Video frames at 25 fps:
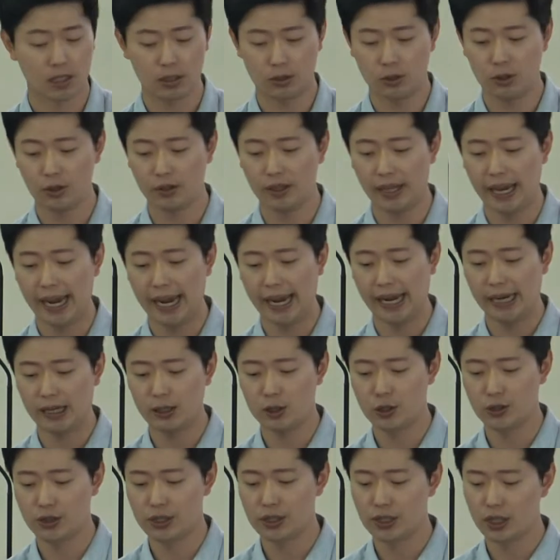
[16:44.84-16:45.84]
Today,
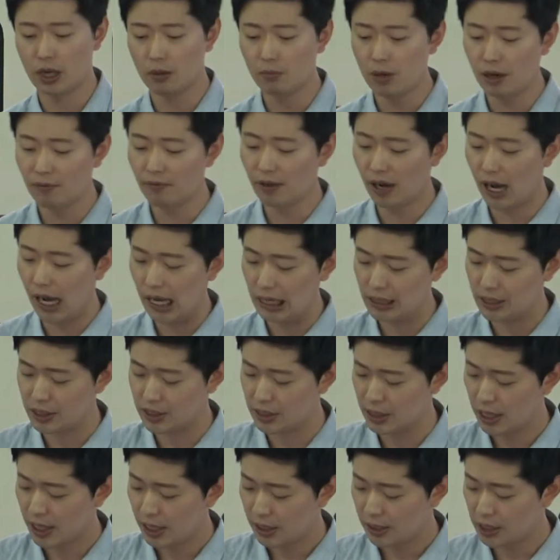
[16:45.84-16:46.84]
to some of
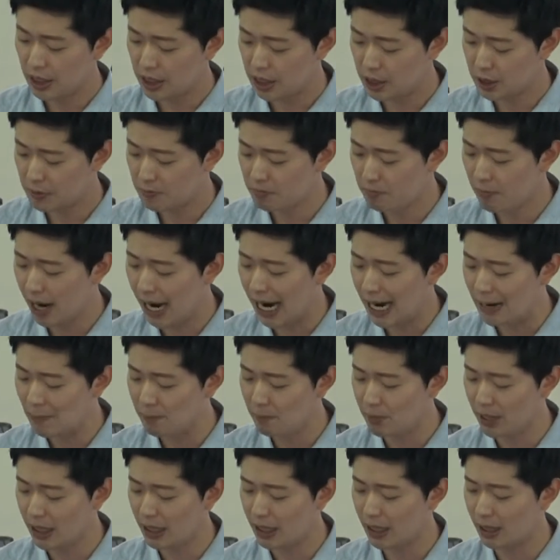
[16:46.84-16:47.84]
us, this
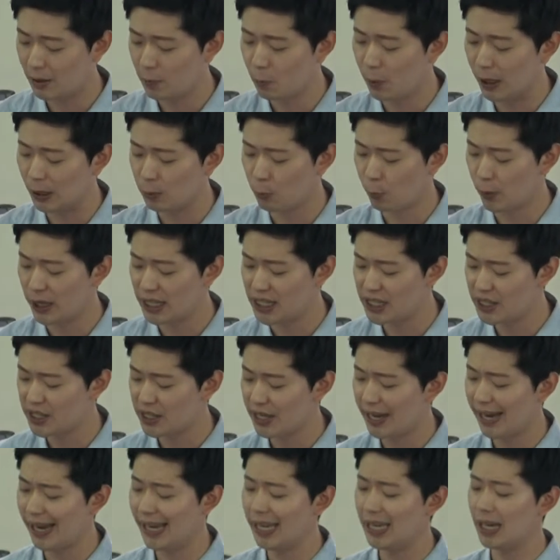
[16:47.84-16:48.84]
might be what we
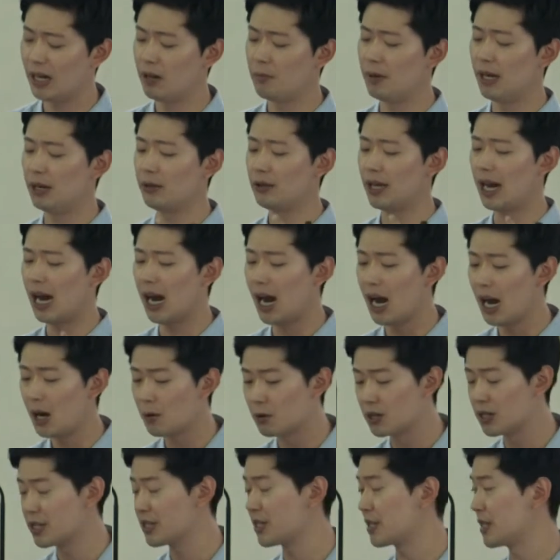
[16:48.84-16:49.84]
say about
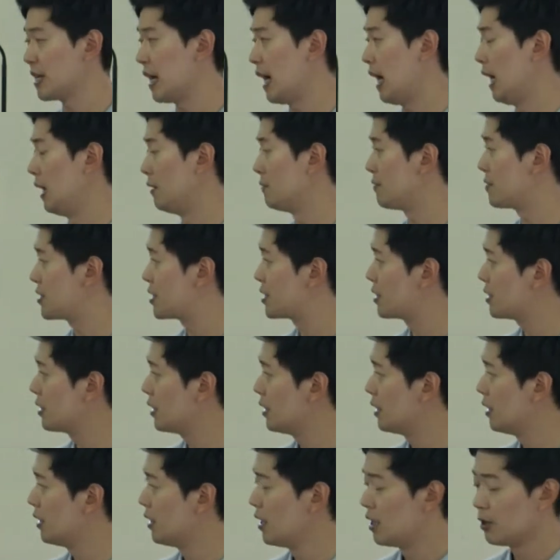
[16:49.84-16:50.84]

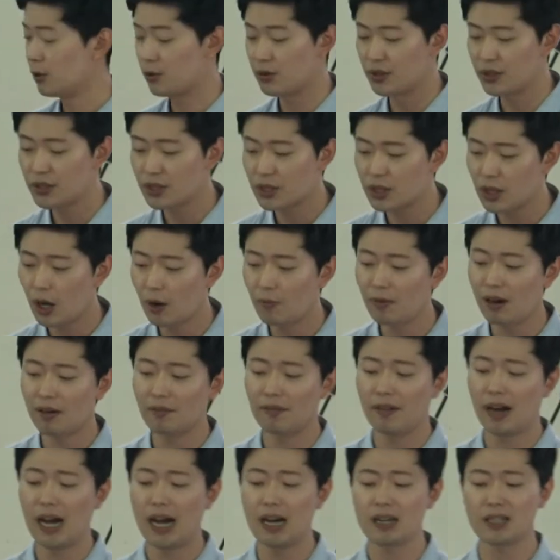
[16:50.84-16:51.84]
ourselves. To some
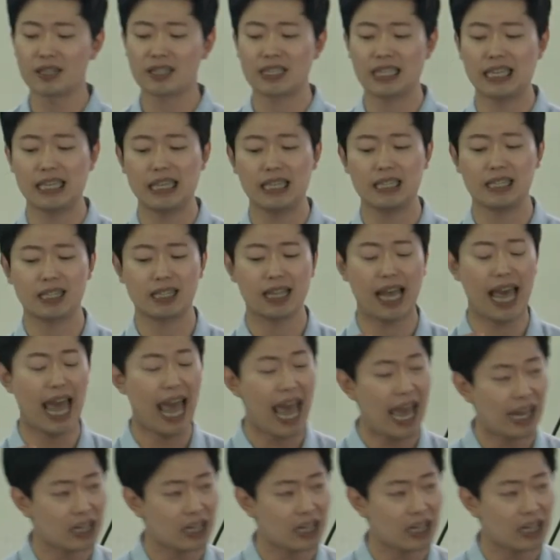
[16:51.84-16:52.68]
of us, this